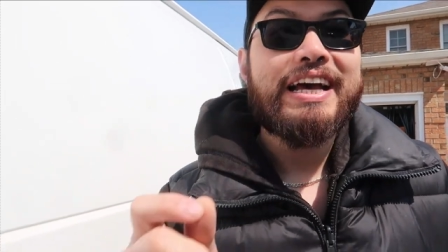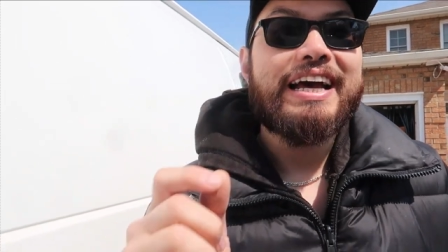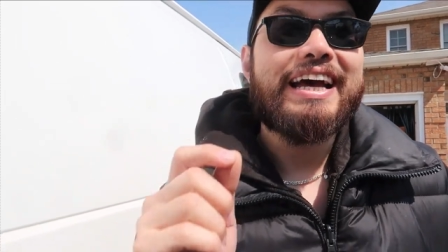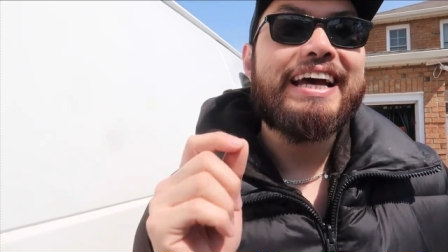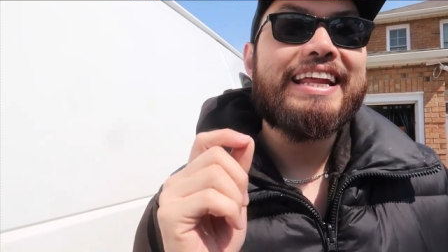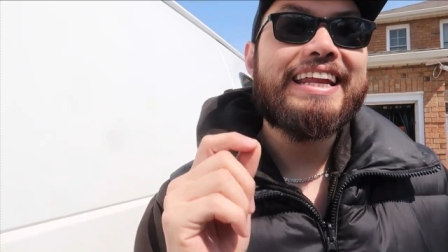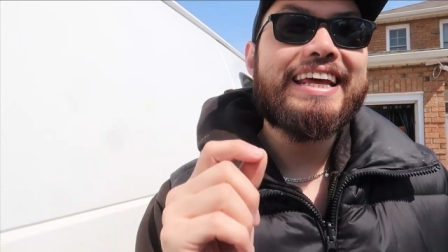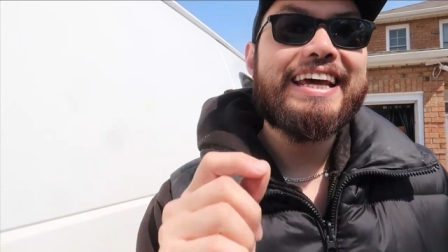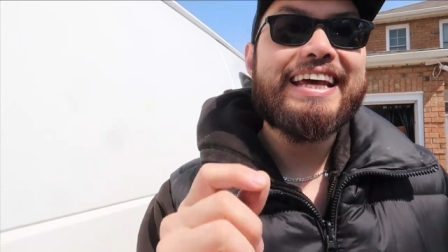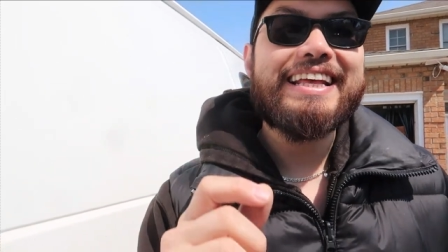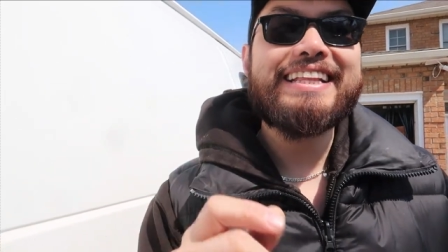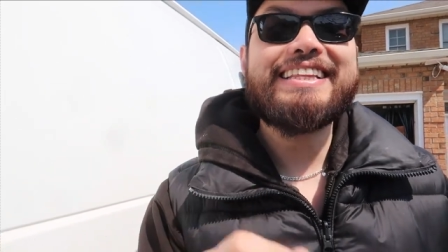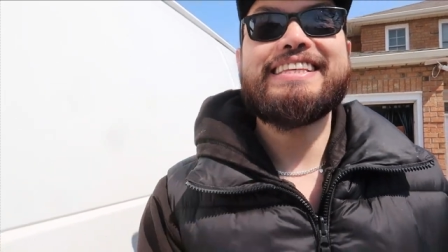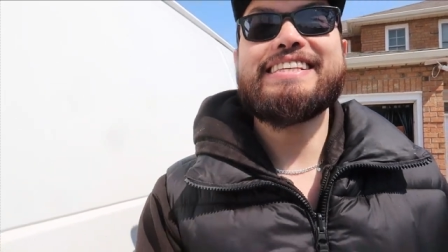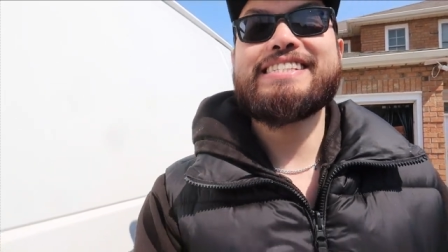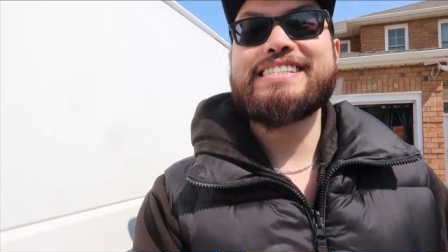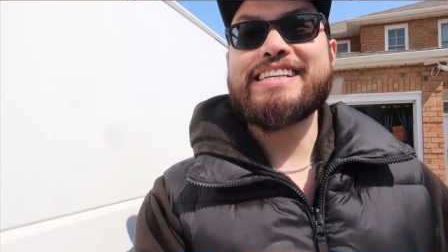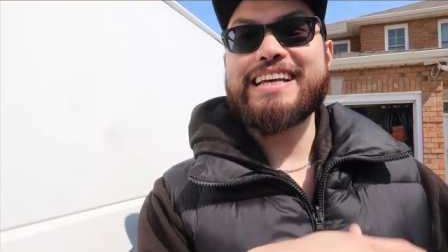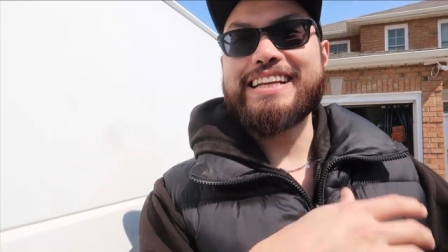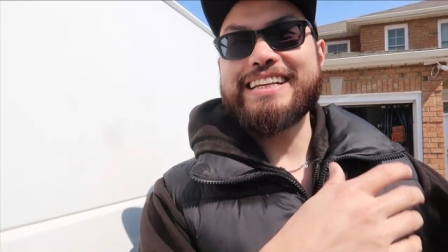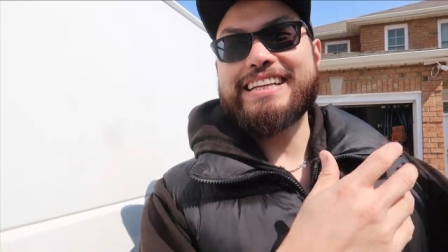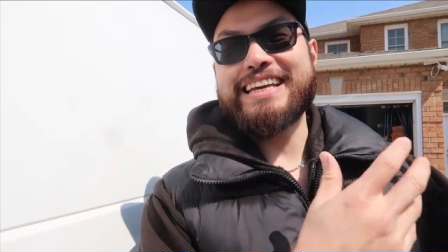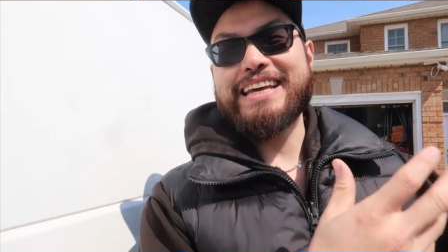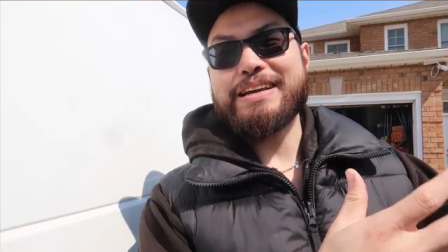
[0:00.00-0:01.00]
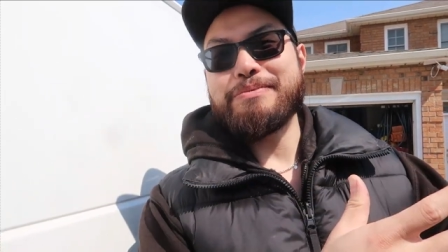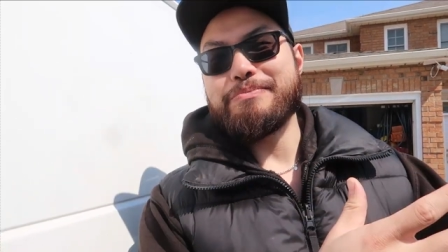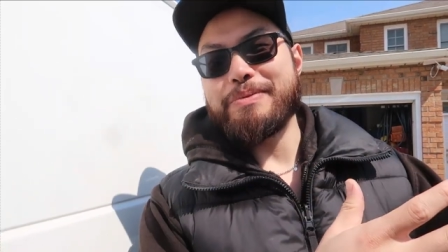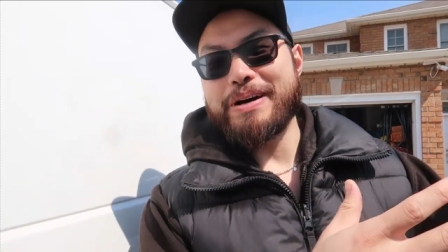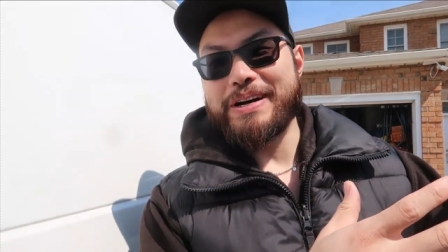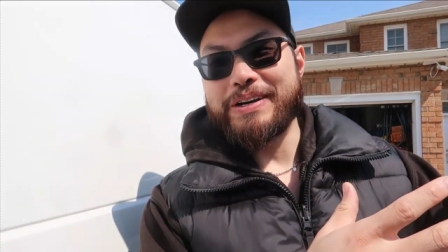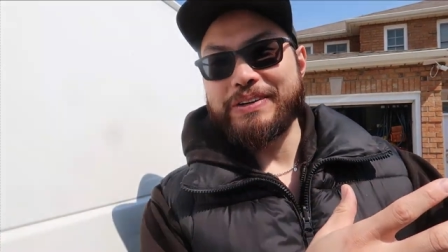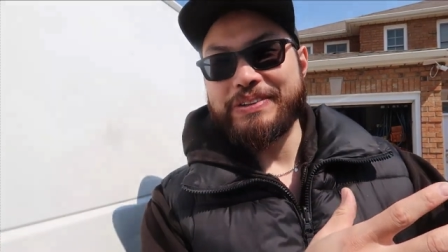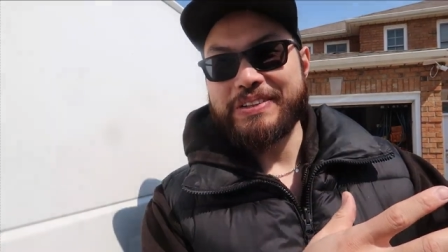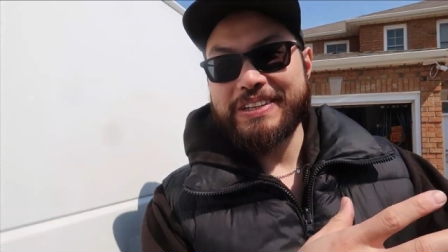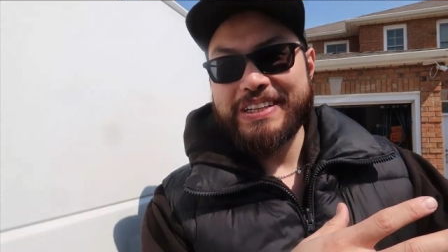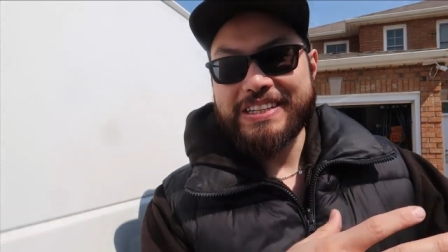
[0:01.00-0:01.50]
And then the sun came
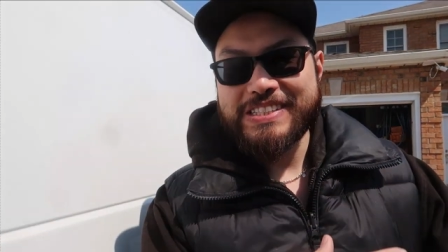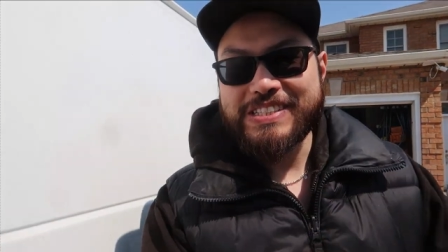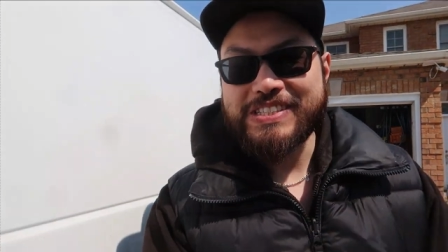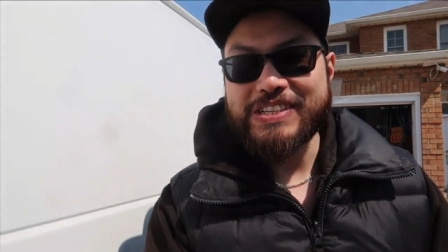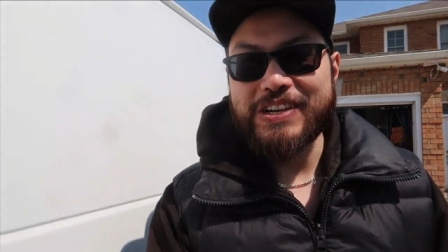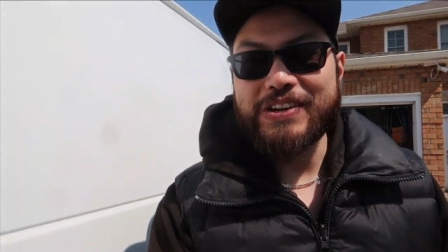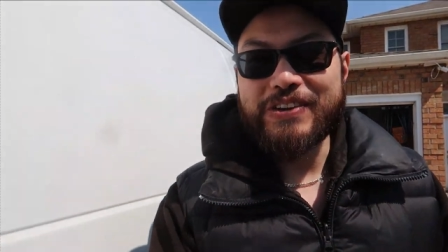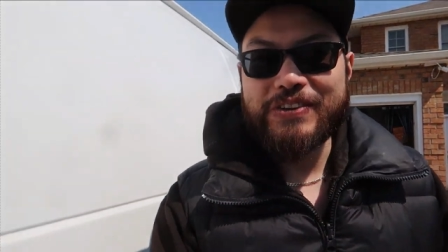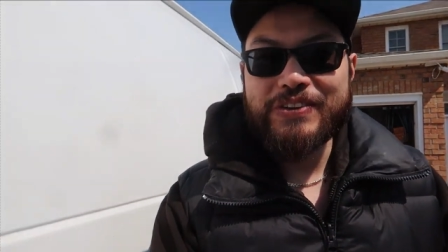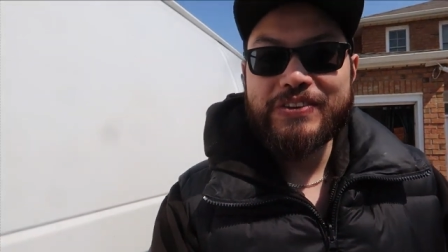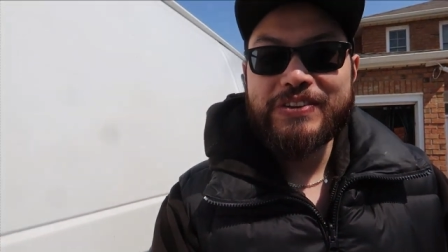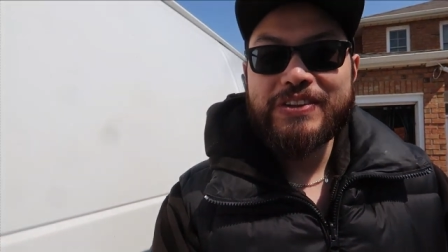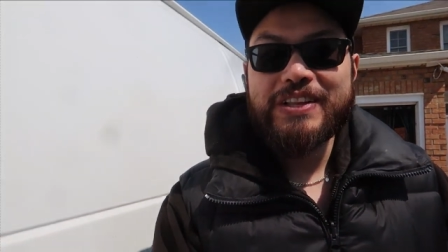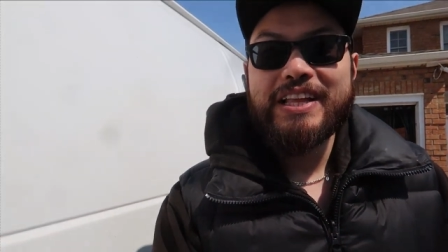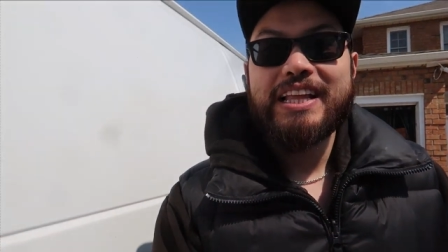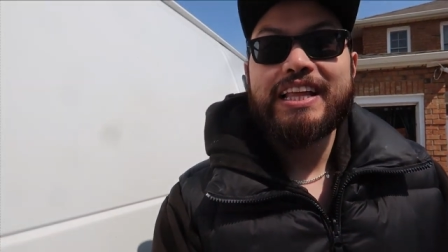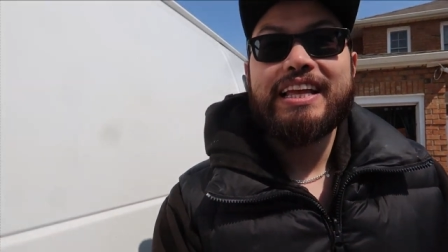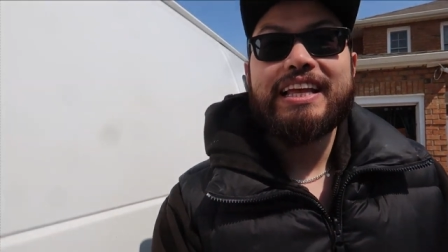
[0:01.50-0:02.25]
out, so